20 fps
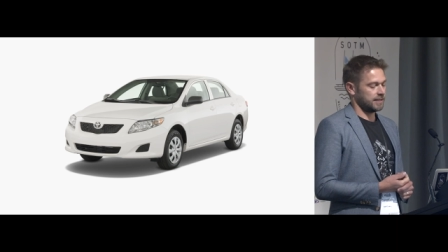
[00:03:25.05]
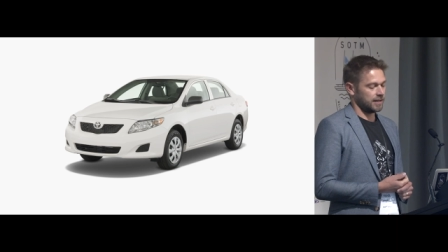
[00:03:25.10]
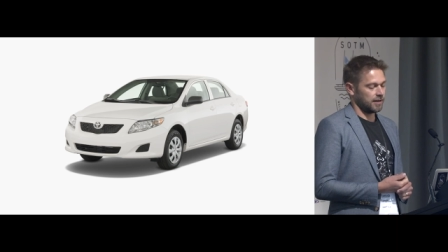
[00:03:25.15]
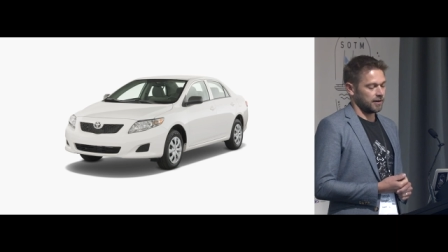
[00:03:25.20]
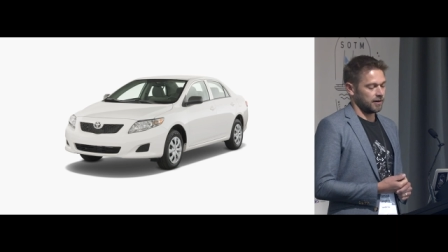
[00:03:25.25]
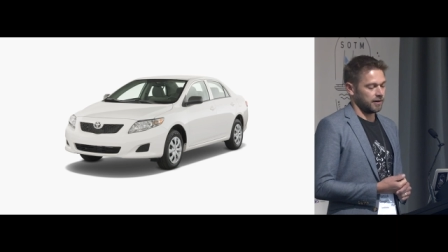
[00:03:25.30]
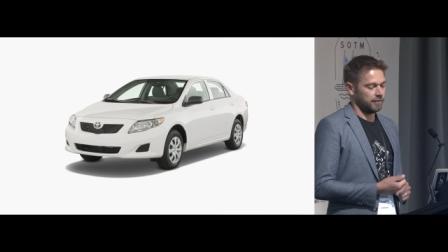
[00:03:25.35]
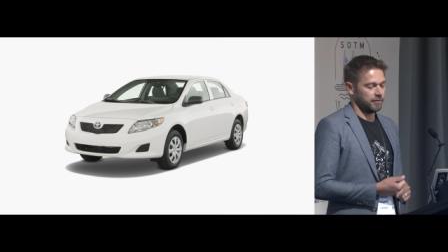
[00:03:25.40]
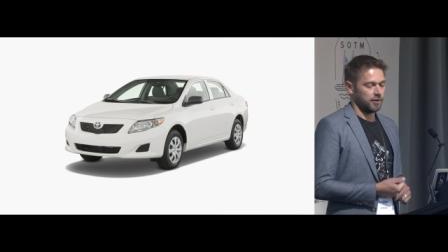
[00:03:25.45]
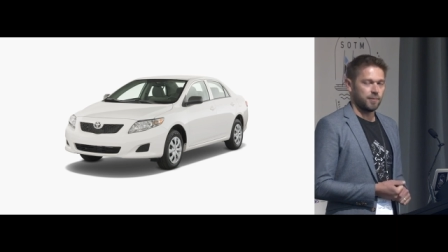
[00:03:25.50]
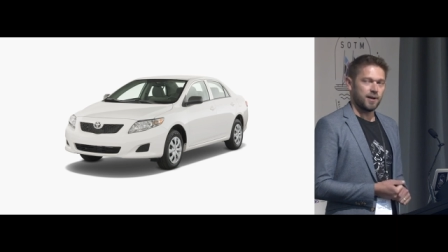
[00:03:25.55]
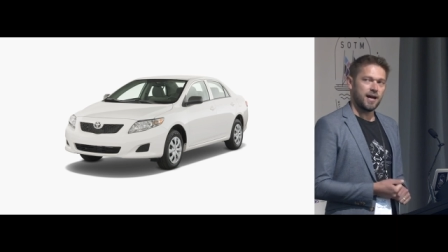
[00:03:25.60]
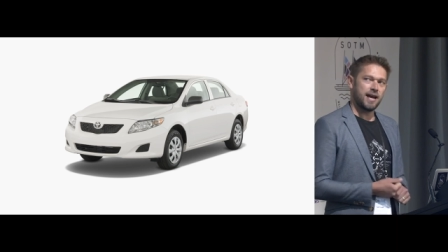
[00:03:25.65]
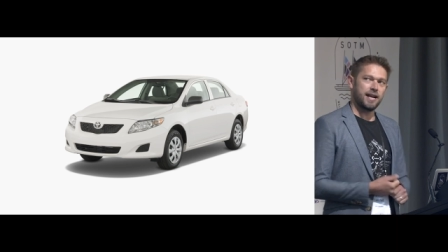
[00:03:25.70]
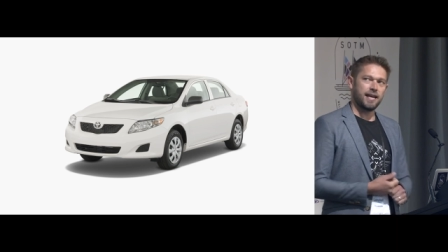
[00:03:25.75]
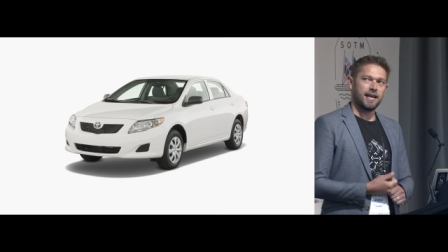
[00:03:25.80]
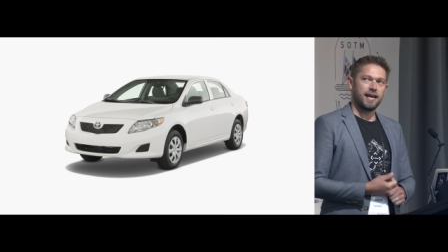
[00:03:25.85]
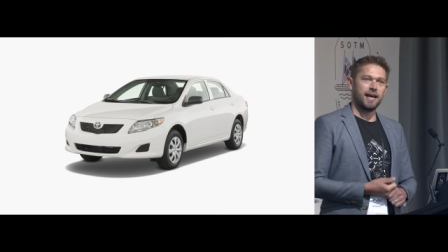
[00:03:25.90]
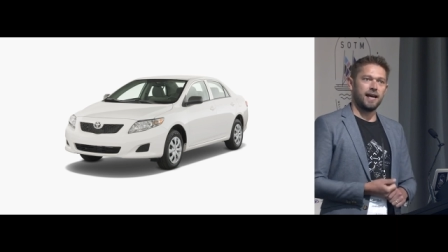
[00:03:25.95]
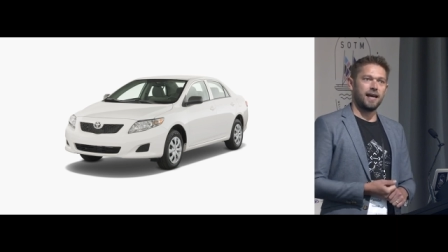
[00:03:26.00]
So if you're
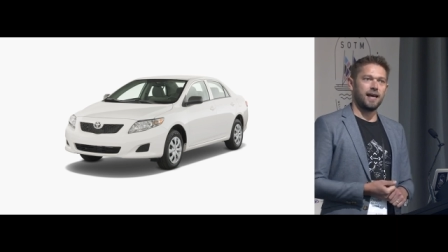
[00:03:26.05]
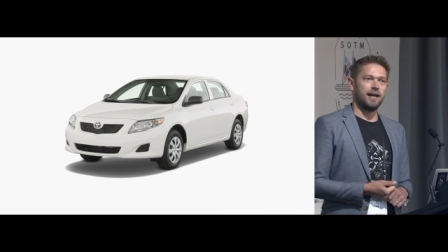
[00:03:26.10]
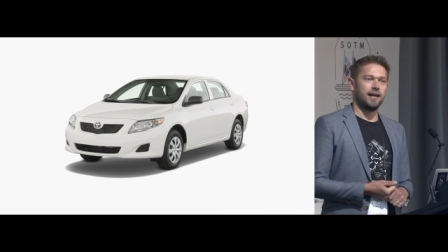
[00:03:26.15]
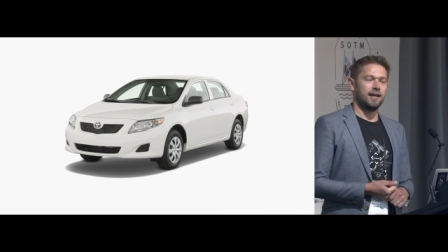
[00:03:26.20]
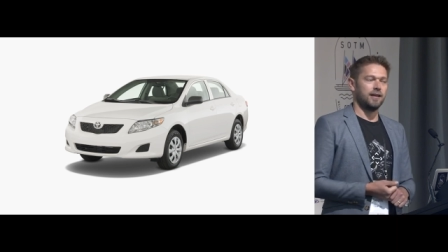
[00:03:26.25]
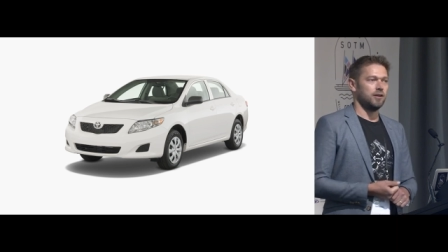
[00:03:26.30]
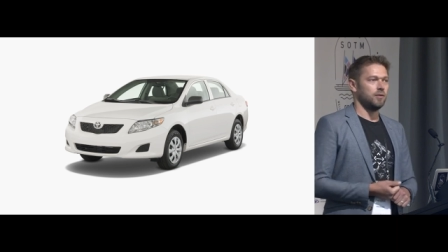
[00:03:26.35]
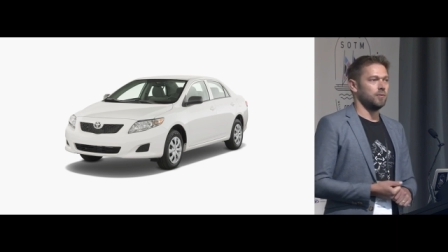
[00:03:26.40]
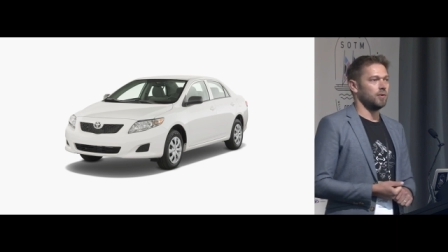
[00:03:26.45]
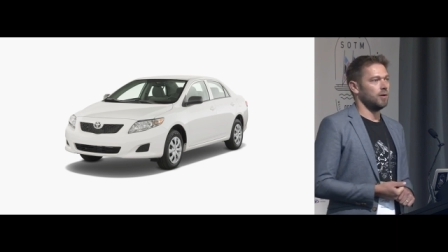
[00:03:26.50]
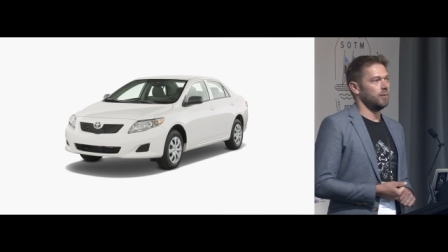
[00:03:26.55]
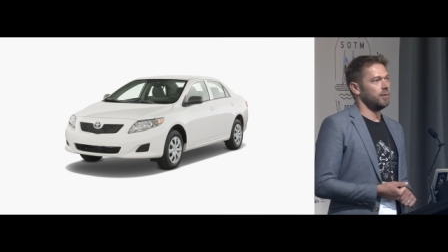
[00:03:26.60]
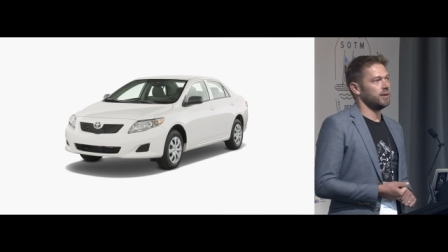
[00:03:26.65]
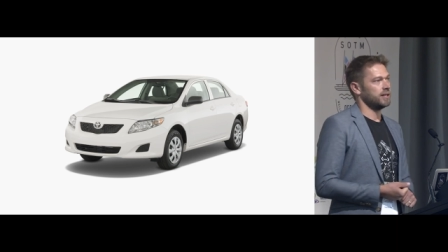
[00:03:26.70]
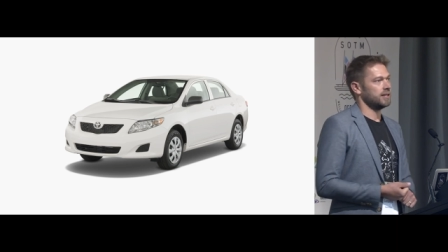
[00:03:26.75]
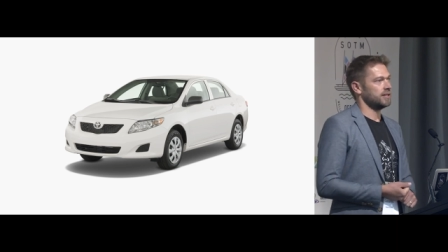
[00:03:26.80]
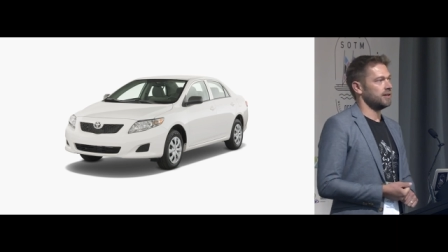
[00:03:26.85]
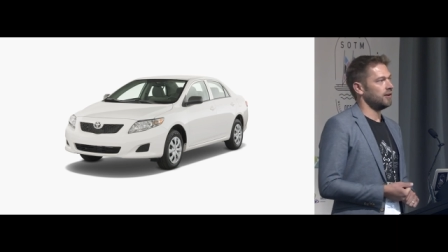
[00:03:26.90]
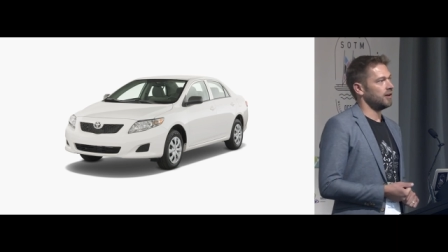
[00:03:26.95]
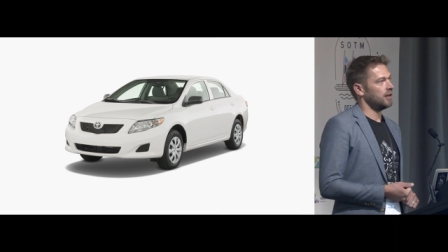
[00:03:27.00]
buying a car and you want one
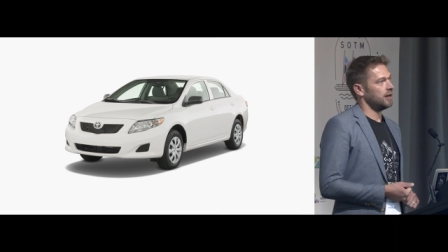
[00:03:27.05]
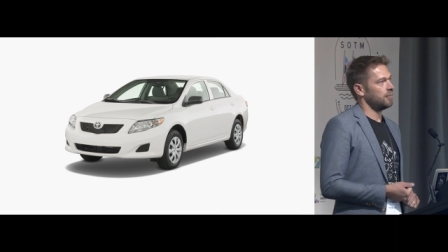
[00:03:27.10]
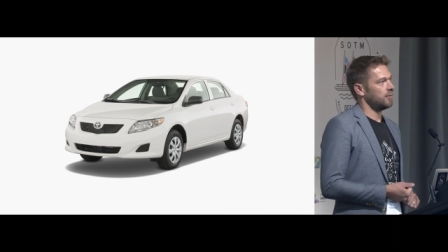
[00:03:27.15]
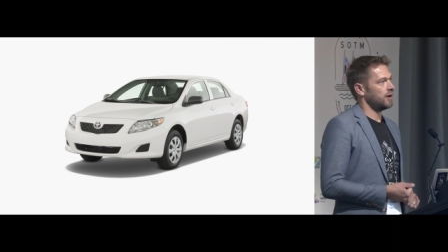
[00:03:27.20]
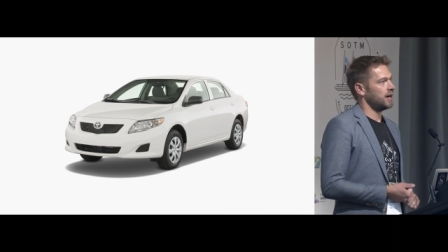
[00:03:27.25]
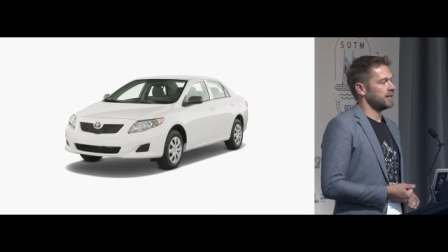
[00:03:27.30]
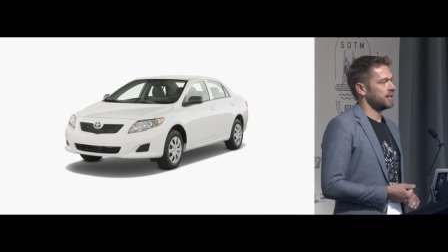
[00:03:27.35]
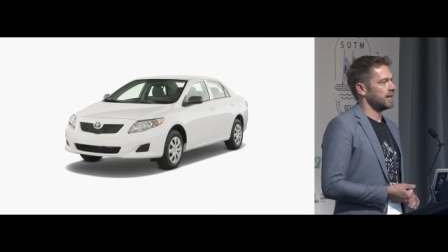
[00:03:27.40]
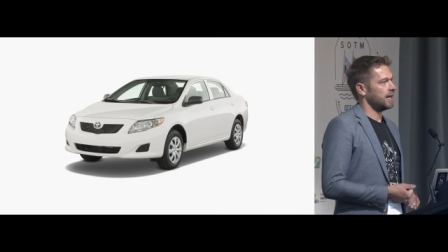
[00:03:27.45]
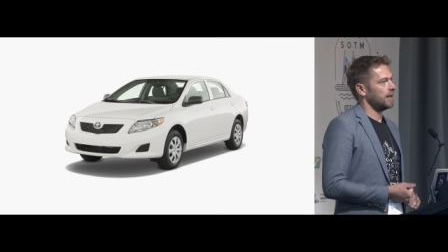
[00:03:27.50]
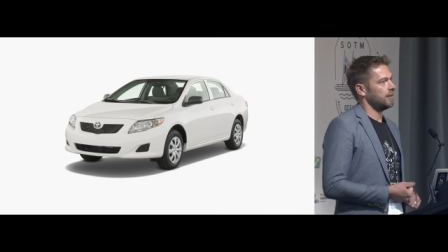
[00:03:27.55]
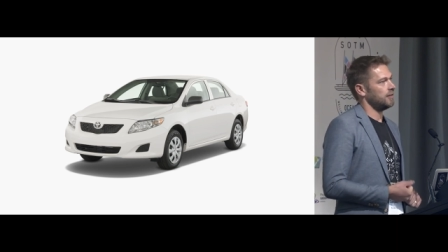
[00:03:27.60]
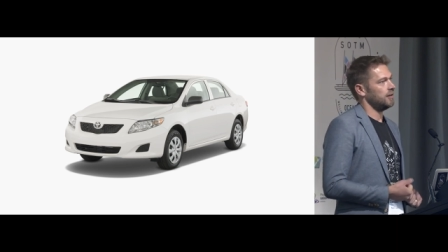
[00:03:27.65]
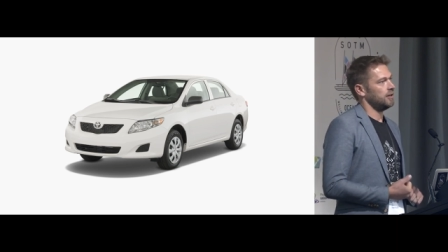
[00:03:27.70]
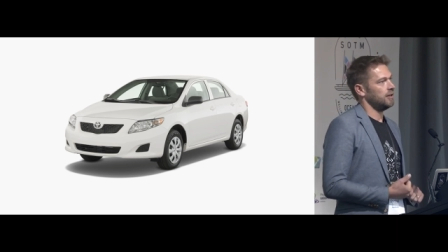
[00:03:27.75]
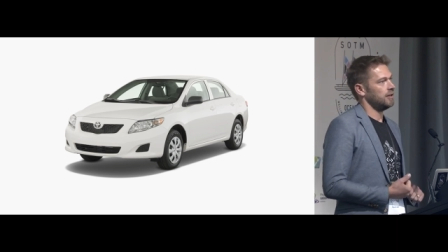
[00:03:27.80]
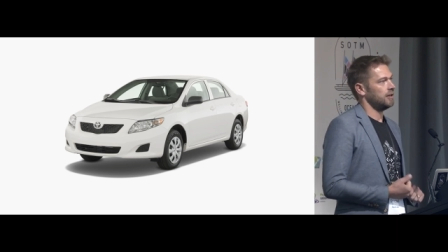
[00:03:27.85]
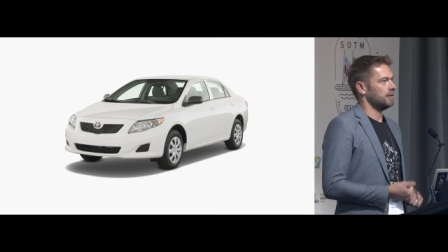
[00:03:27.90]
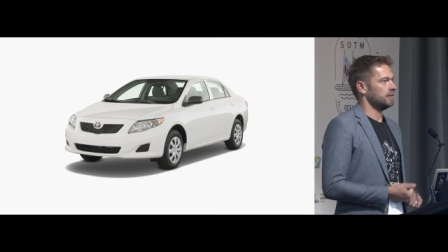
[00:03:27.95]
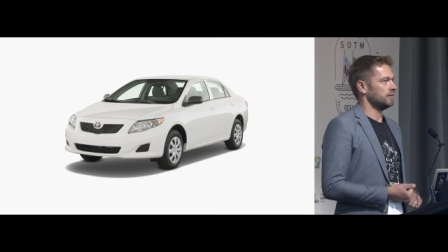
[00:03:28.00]
that's not going to break down, that
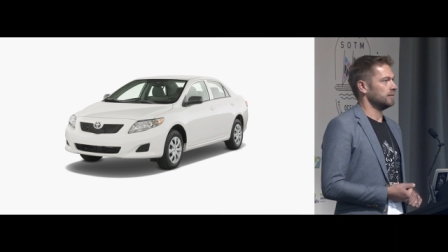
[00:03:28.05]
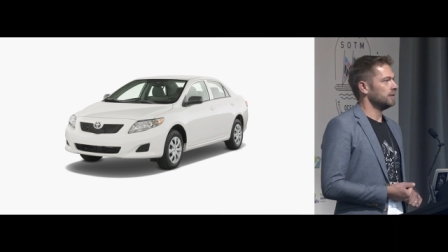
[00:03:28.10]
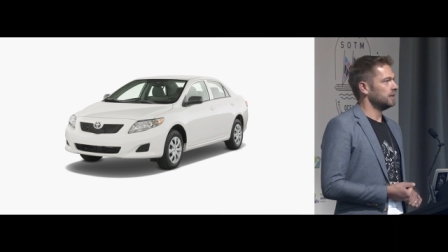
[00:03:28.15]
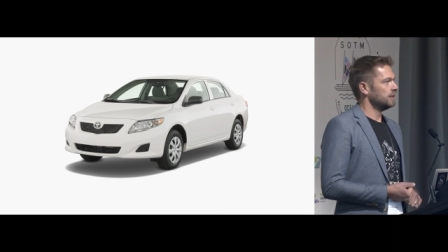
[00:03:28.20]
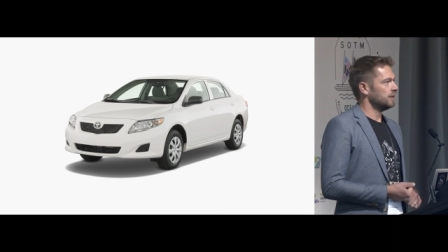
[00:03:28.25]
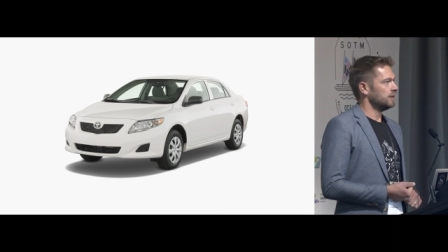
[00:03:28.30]
you can